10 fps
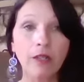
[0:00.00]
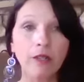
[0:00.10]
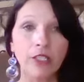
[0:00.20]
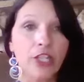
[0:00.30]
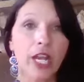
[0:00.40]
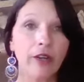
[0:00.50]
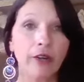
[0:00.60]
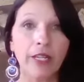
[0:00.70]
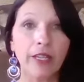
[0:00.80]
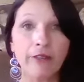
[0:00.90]
or a check or
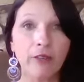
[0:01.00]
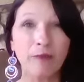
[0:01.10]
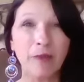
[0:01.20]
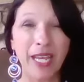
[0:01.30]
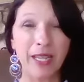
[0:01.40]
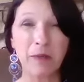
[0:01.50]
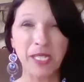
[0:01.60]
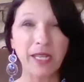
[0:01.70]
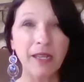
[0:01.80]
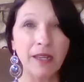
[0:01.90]
anything from A M
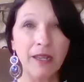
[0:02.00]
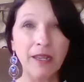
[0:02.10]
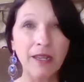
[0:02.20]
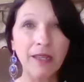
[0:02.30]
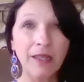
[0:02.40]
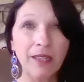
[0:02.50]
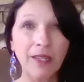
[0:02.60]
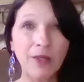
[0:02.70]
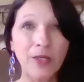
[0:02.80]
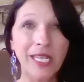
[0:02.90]
C? You
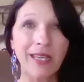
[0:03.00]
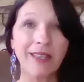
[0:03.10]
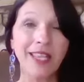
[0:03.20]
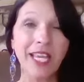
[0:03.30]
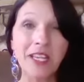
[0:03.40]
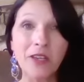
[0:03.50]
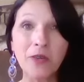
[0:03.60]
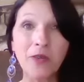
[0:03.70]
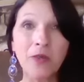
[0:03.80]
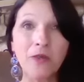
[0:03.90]
know, saying, thank
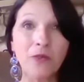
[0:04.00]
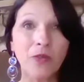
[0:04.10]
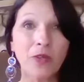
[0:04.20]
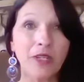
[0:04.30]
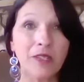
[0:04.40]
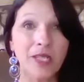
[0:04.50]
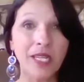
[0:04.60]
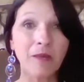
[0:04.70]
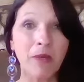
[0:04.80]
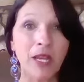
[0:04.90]
you for
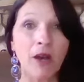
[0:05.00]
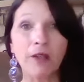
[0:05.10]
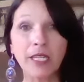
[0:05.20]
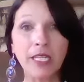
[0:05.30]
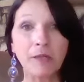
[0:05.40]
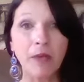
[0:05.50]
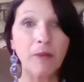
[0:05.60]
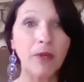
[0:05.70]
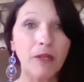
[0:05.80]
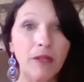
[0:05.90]
sending me all these
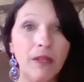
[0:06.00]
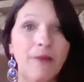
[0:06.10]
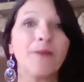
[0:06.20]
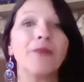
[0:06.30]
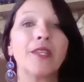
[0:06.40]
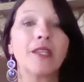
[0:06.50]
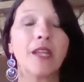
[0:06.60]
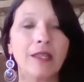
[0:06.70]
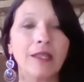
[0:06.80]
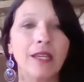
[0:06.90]
people?
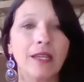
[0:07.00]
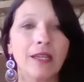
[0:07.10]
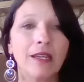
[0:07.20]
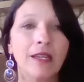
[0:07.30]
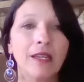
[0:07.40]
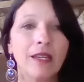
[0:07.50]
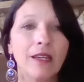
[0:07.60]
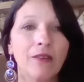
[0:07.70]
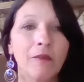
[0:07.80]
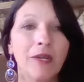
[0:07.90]
Nothing.
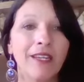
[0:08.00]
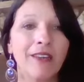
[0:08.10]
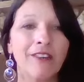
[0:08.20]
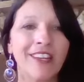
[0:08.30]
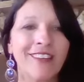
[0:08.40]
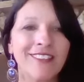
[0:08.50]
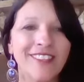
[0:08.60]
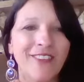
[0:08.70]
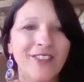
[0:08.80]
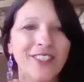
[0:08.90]
What about earrings?
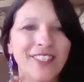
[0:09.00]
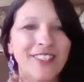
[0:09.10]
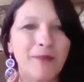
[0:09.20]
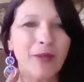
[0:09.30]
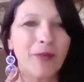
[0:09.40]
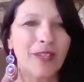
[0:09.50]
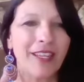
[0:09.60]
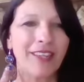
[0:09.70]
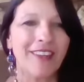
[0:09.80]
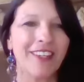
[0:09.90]
You ever see somebody with
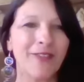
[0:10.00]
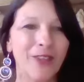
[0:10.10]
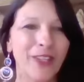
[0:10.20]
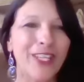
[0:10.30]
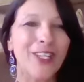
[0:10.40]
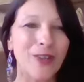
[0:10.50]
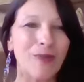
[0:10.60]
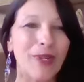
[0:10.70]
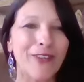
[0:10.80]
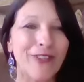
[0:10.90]
like a really cute
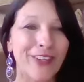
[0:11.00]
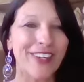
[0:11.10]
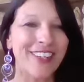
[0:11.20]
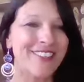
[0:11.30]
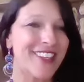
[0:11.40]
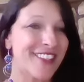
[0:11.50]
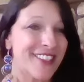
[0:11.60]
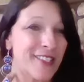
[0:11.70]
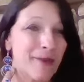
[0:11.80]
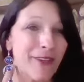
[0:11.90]
pair of earrings? Like,
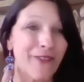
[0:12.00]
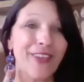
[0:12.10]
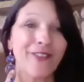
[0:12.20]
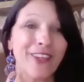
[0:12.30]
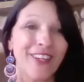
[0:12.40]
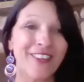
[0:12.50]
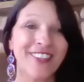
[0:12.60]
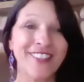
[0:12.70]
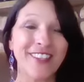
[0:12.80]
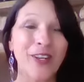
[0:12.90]
these are my favorite
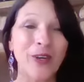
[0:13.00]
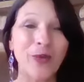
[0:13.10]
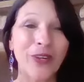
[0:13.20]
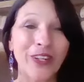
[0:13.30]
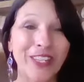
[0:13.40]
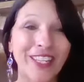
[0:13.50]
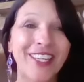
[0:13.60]
earrings in the whole world.